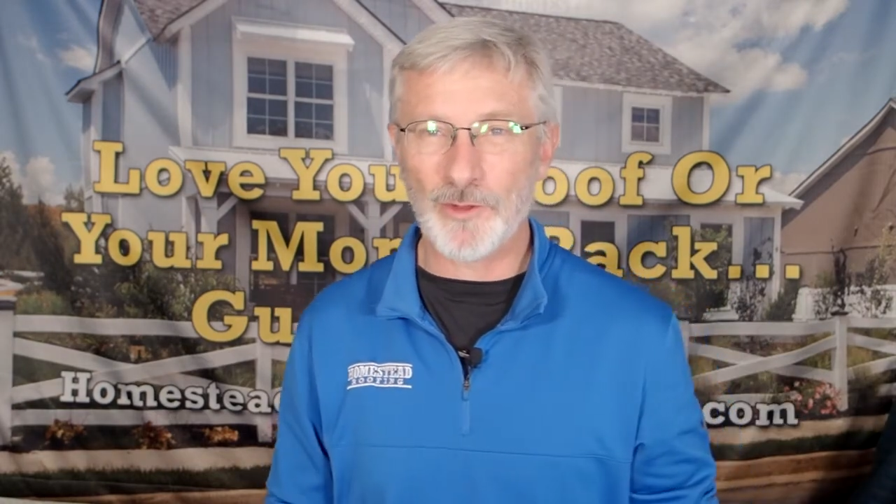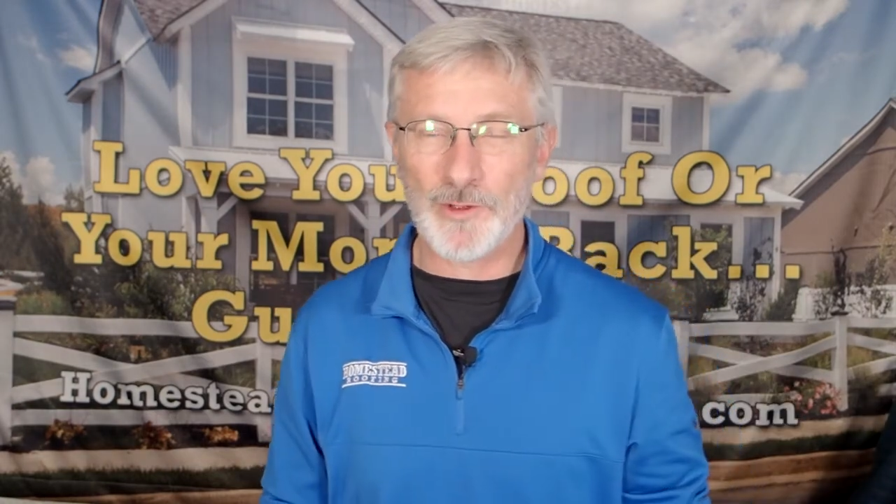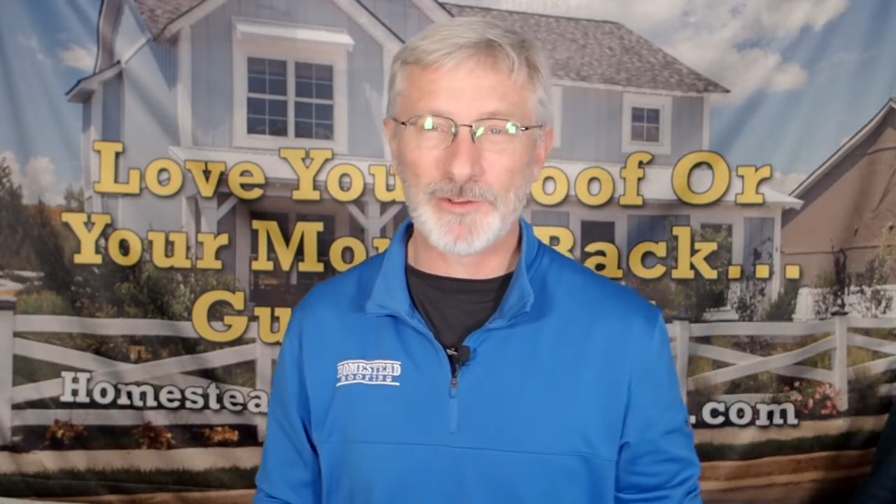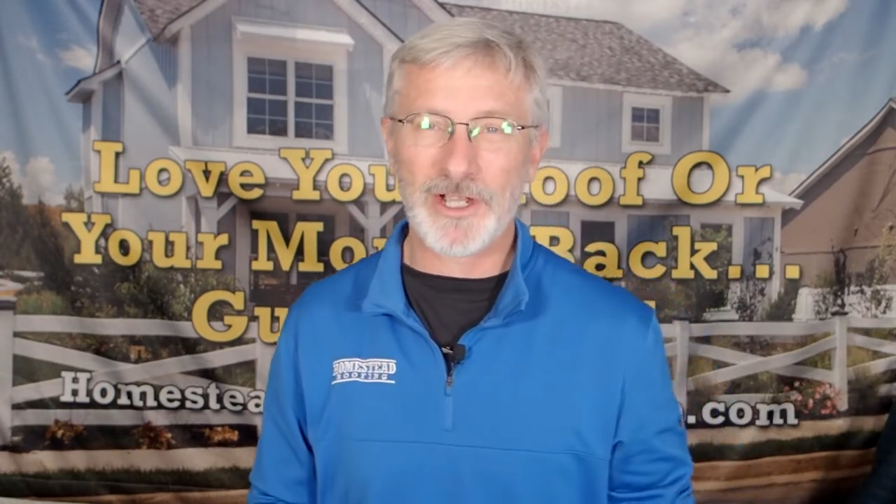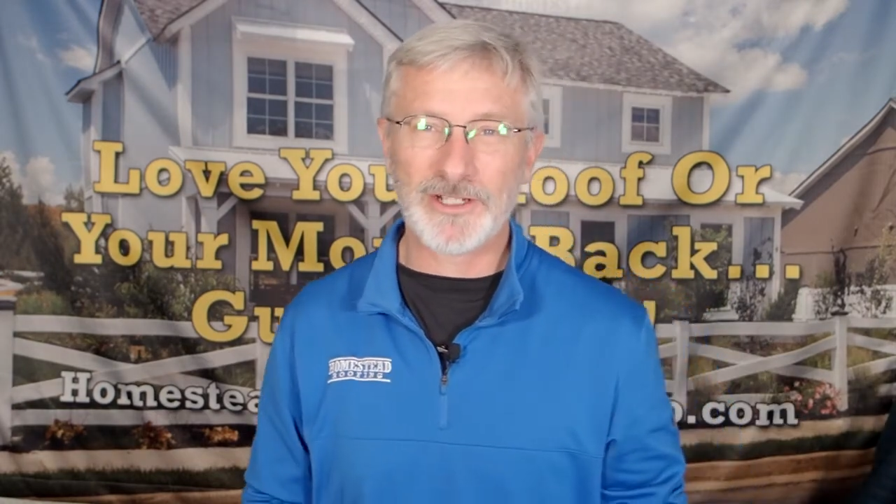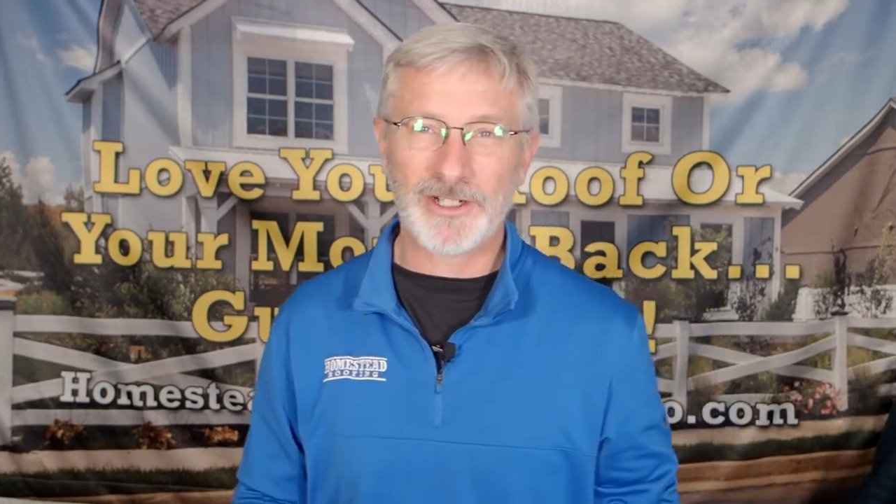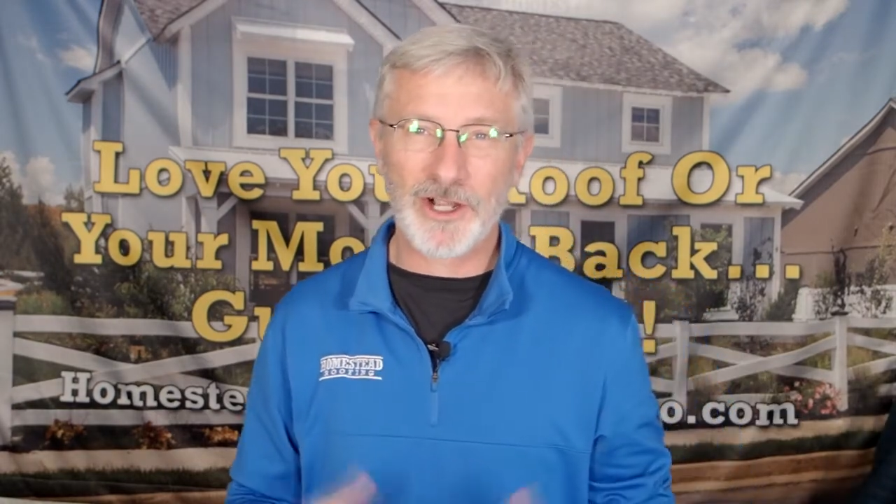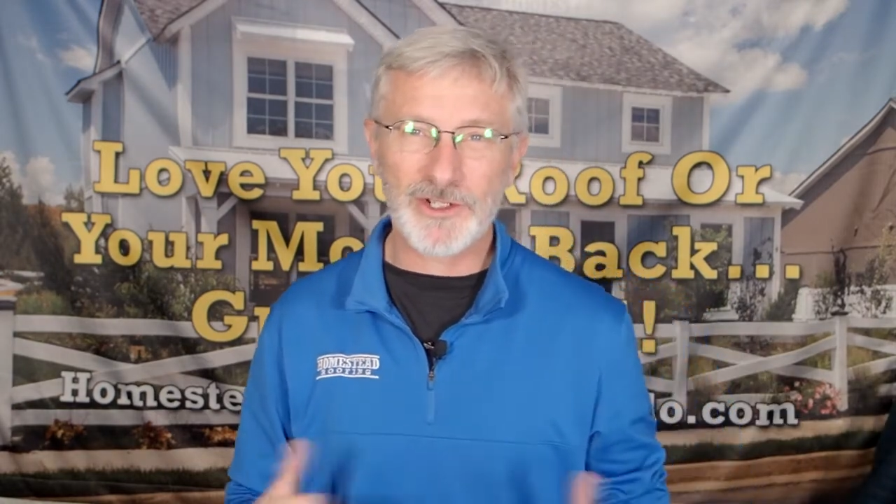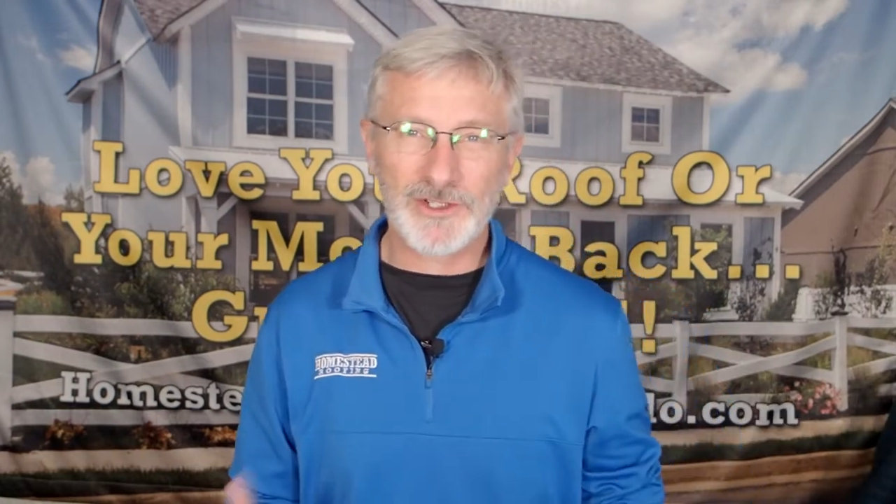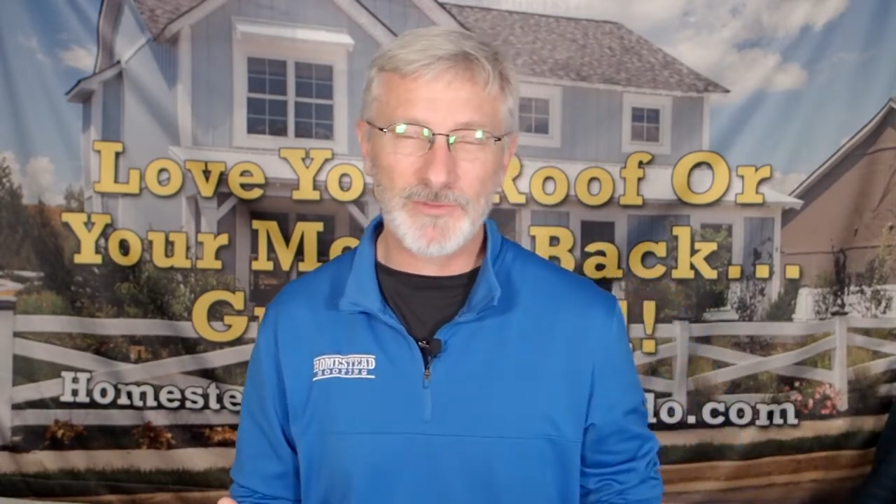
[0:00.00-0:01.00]
we were talking to
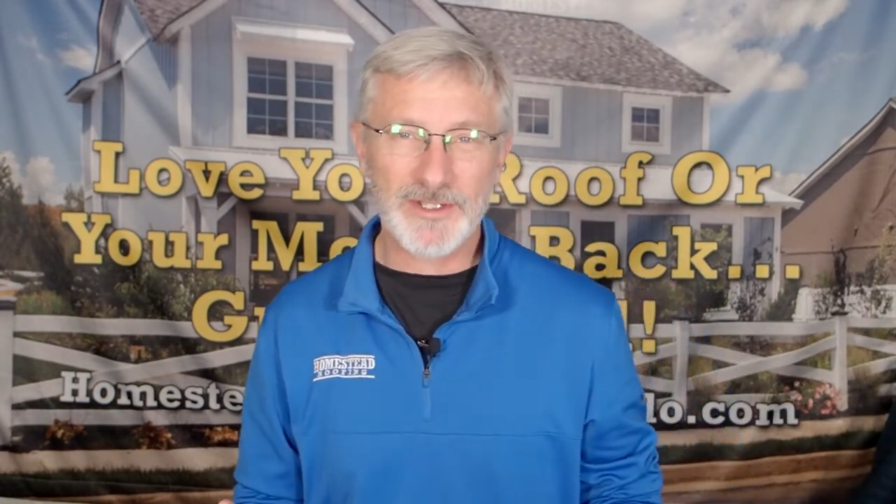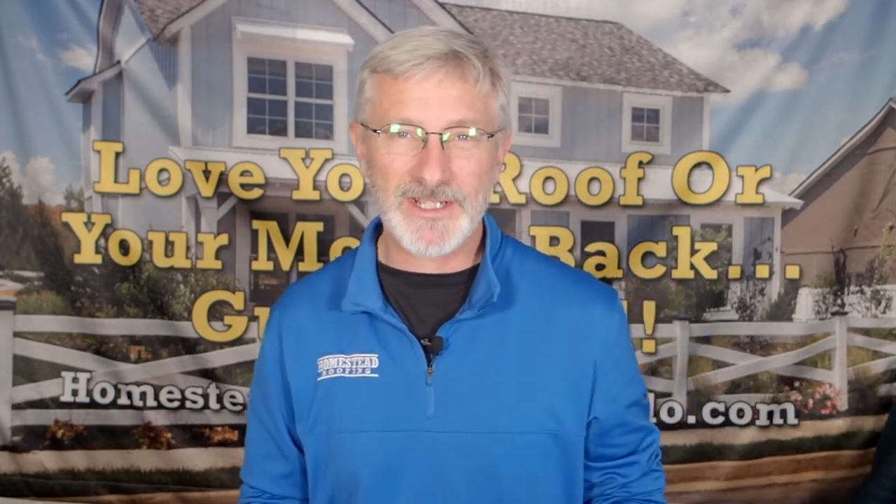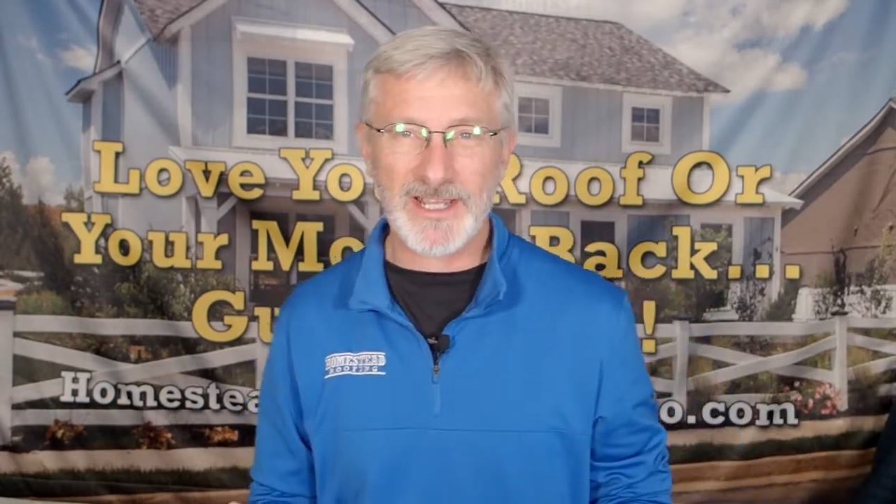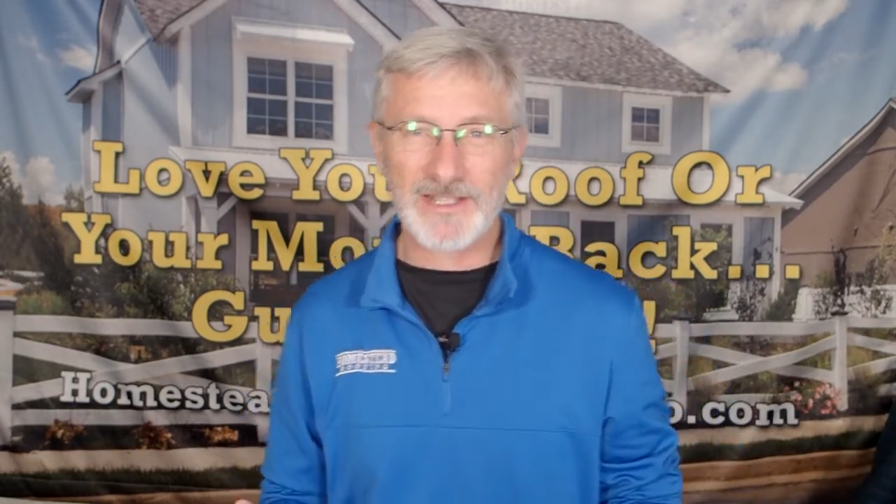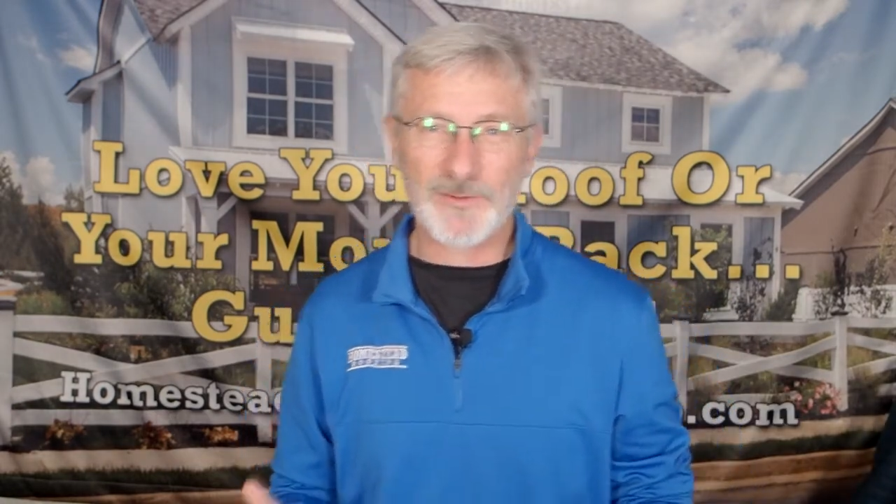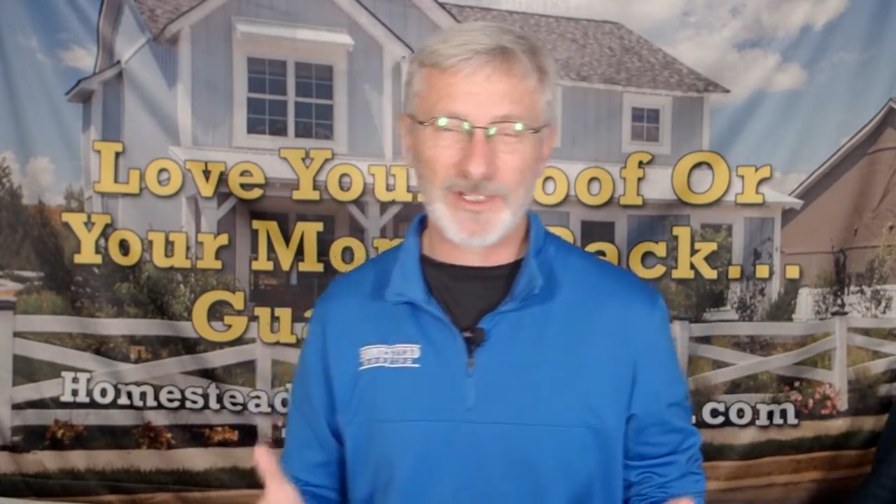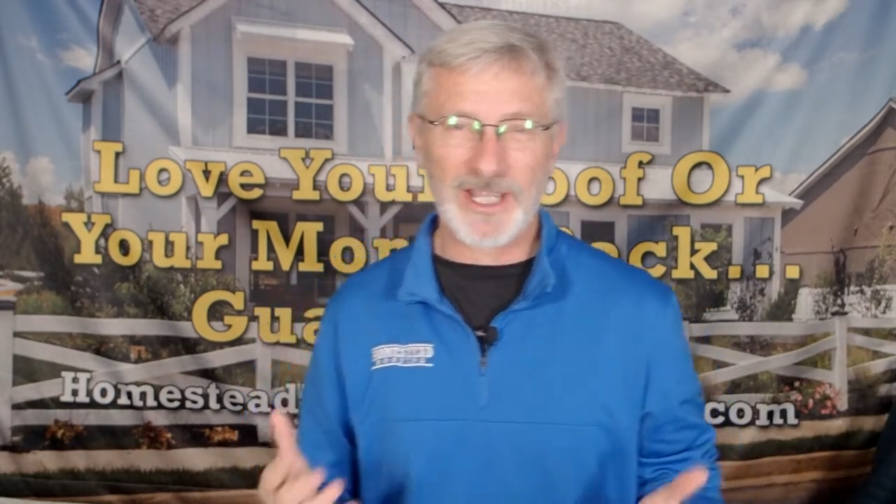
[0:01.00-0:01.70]
Karsten Musaeus with